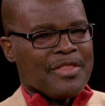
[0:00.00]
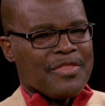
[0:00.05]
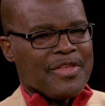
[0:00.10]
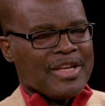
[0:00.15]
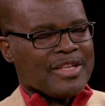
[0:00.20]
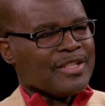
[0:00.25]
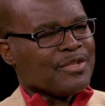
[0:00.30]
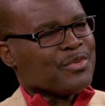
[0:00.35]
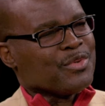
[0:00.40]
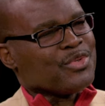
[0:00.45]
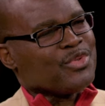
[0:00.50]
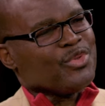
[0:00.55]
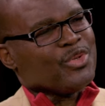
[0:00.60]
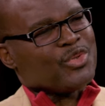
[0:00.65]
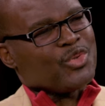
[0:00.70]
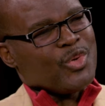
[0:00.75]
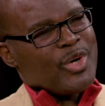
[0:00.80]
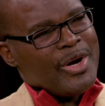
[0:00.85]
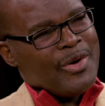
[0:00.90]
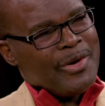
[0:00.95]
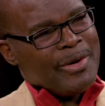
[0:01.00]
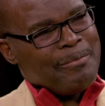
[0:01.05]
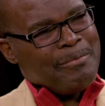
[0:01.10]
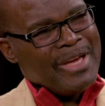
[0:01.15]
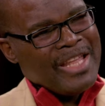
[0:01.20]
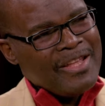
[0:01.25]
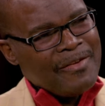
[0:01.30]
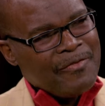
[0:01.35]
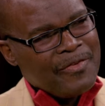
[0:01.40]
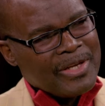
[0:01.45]
that it was not to our
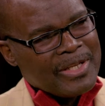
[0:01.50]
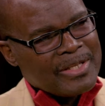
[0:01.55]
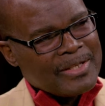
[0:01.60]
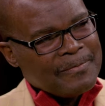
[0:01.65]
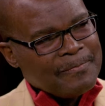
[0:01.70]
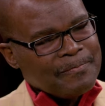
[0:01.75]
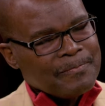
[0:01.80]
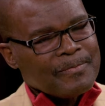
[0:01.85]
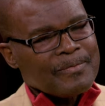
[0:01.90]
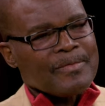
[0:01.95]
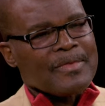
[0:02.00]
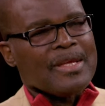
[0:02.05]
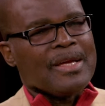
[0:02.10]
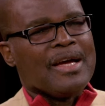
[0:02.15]
benefit. Yes.